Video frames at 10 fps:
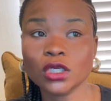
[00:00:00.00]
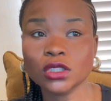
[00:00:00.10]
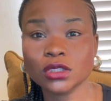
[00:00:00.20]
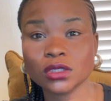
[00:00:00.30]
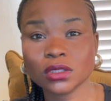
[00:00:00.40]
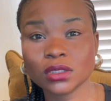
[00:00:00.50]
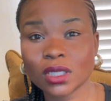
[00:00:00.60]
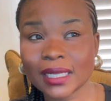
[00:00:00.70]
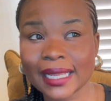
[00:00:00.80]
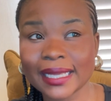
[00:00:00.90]

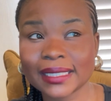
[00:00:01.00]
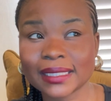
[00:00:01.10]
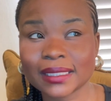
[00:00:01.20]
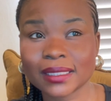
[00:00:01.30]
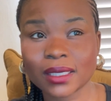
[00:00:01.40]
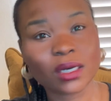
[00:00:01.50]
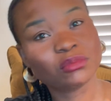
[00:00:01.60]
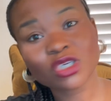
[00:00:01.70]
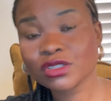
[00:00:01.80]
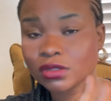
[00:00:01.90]
not like
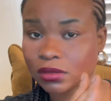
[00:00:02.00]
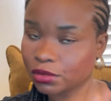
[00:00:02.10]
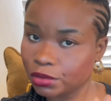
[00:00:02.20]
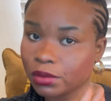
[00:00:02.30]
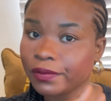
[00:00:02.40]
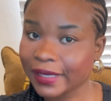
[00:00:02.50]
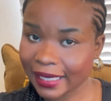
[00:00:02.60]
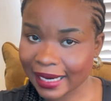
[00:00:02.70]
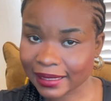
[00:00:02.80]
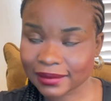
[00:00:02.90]
just to
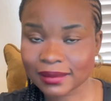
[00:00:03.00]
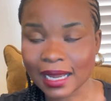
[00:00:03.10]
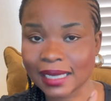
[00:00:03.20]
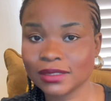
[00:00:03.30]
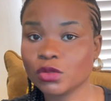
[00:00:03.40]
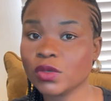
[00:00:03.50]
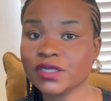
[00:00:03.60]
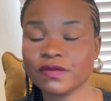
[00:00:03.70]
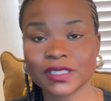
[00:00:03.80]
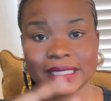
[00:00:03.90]
relax and
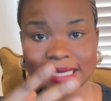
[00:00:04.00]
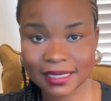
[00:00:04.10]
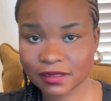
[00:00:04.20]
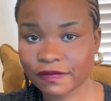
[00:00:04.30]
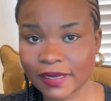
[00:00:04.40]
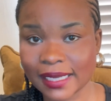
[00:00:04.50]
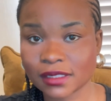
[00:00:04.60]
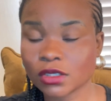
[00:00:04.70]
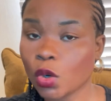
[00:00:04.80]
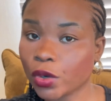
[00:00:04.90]
wait for the next
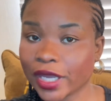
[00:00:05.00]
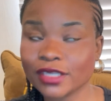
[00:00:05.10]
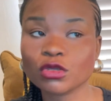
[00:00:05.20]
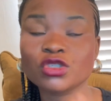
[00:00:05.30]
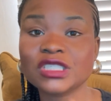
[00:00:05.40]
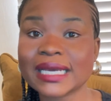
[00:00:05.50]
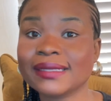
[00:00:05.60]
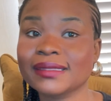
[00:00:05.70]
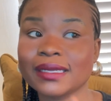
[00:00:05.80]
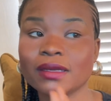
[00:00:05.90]
flight. Okay, so check
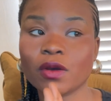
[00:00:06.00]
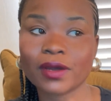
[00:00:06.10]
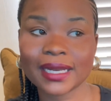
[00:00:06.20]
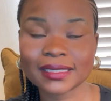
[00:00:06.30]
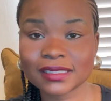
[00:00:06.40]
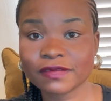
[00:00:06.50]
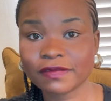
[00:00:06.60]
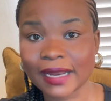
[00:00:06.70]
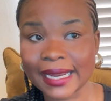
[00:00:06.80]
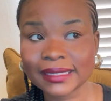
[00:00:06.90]
the connecting
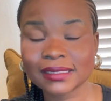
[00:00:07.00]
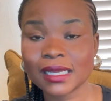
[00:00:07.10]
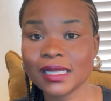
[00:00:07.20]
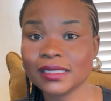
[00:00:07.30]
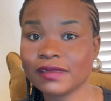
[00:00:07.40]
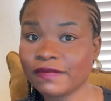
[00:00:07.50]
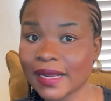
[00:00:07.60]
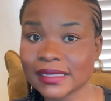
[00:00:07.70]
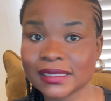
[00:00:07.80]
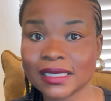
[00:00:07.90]
flights, the
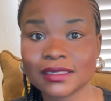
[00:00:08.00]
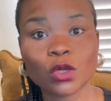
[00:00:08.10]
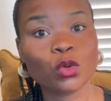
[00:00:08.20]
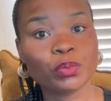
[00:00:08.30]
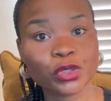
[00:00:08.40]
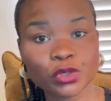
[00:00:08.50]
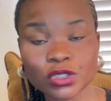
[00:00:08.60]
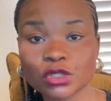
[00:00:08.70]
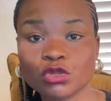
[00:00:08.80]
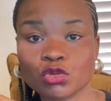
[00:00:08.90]
flights that they will be
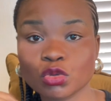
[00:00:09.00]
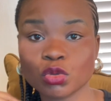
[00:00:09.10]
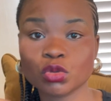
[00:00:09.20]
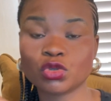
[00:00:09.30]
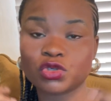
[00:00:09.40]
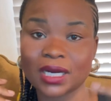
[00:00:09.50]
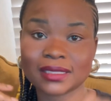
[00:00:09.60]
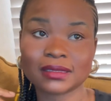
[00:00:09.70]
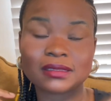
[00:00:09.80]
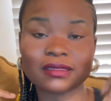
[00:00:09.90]
using to
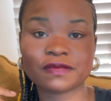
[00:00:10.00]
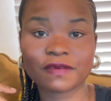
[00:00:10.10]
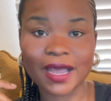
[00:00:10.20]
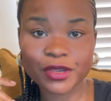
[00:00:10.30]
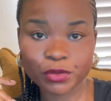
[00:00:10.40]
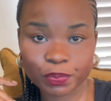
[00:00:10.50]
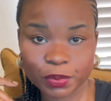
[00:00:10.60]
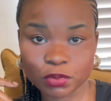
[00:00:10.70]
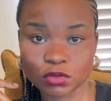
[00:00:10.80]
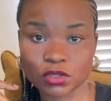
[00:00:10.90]
transfer you
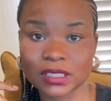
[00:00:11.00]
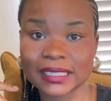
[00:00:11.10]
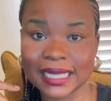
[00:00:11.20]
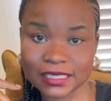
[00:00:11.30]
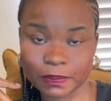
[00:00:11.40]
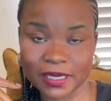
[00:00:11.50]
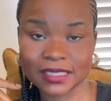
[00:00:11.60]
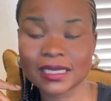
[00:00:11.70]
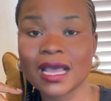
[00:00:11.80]
people to the next place,